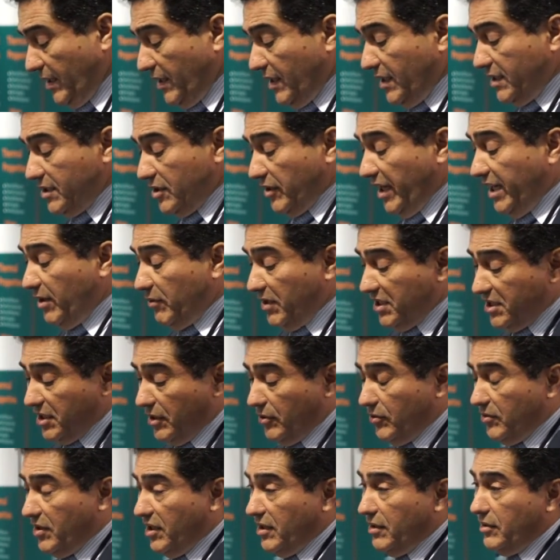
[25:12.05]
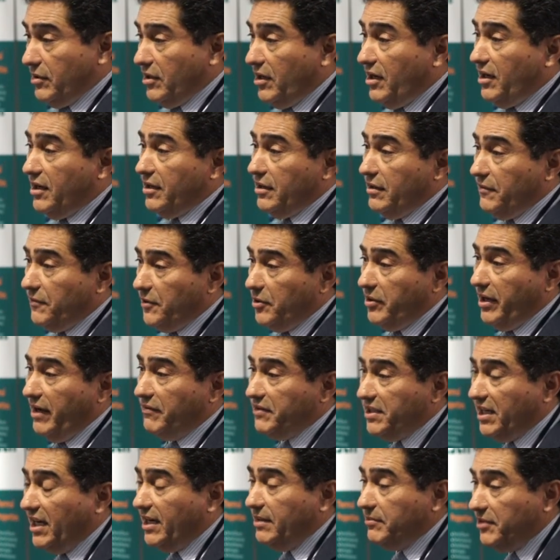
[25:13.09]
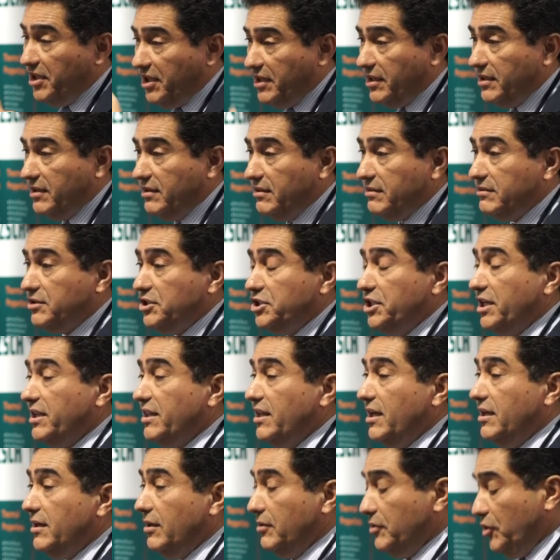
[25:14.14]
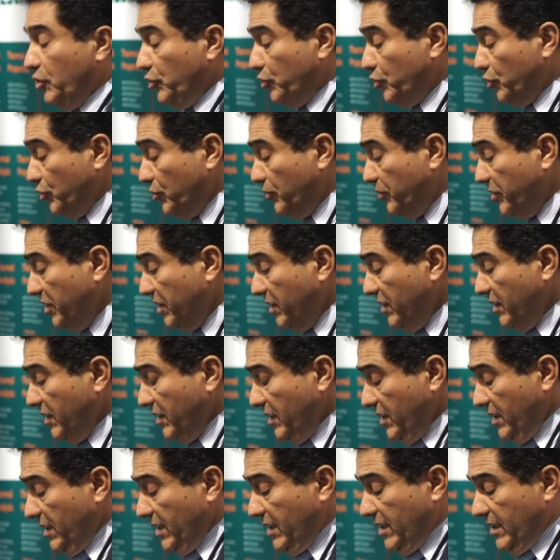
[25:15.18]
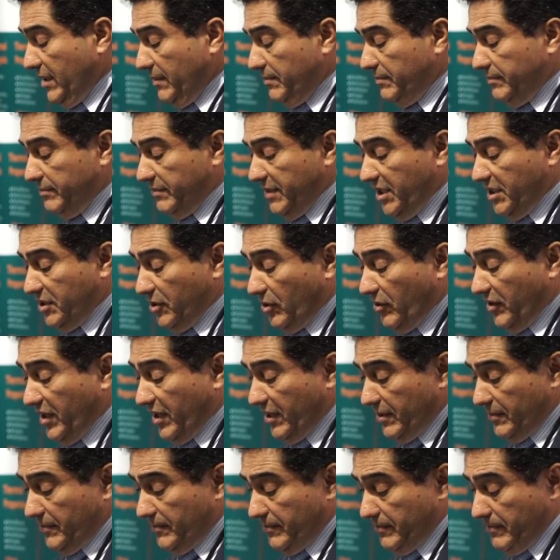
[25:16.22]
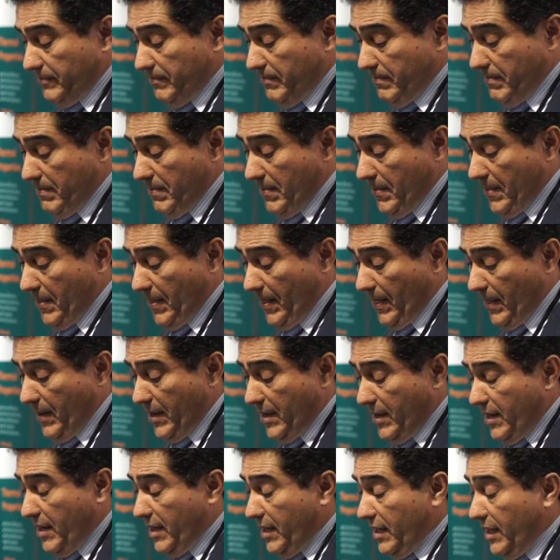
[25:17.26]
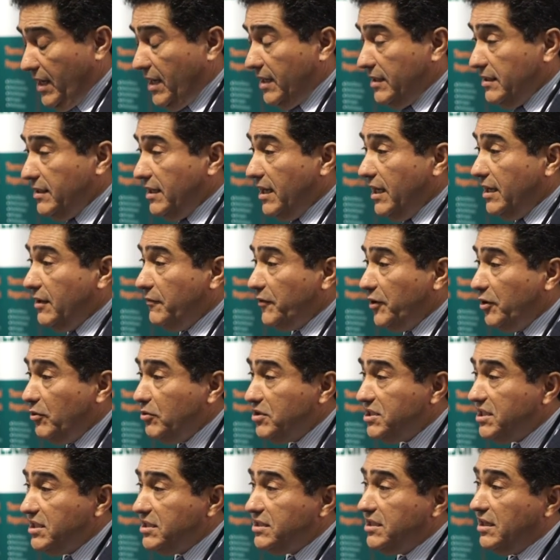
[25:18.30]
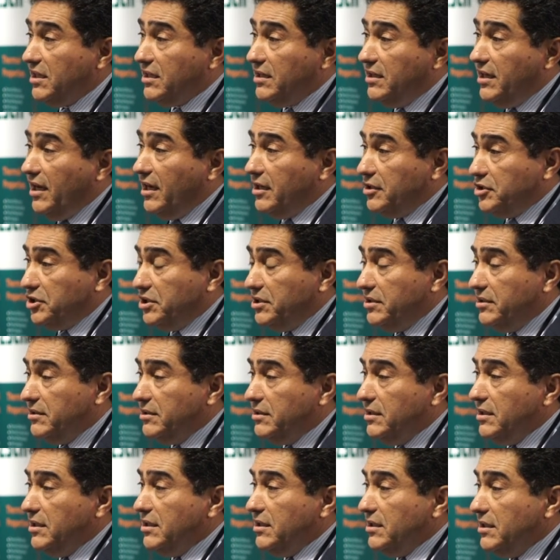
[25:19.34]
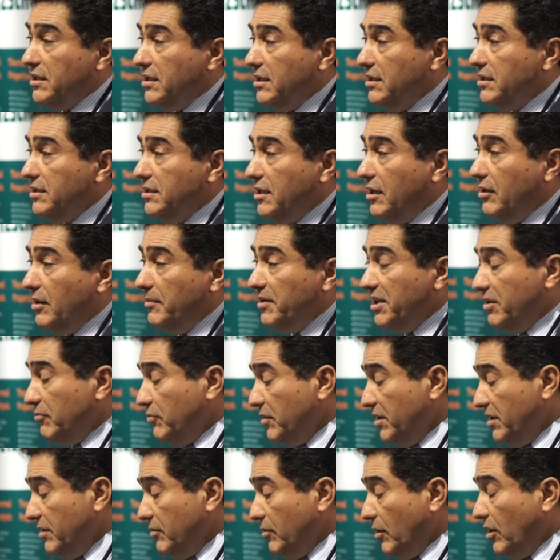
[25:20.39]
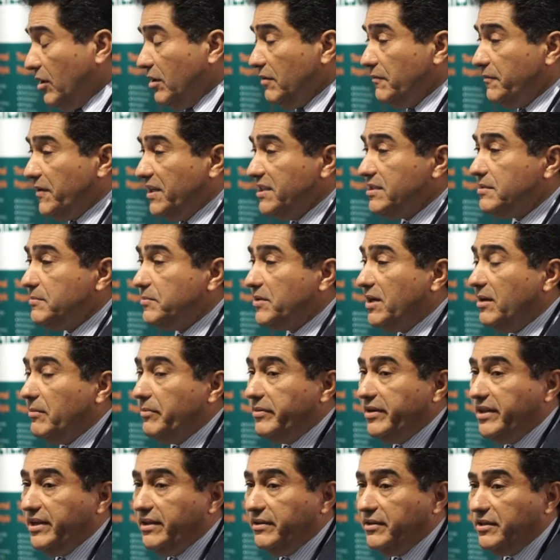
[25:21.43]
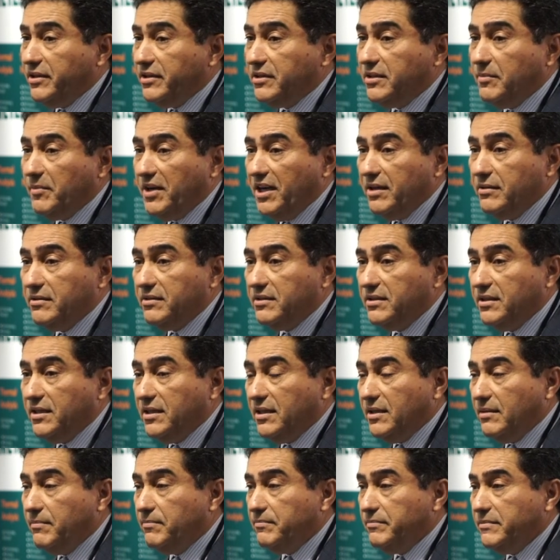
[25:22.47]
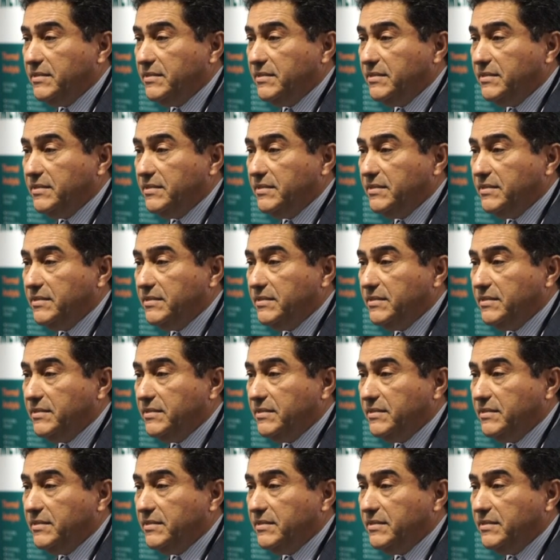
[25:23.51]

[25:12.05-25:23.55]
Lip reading: So anyway, so there are, if you have time, you can check that on YouTube. It's all there. And if you use this technology, you know, I mean, all of us probably heard about, I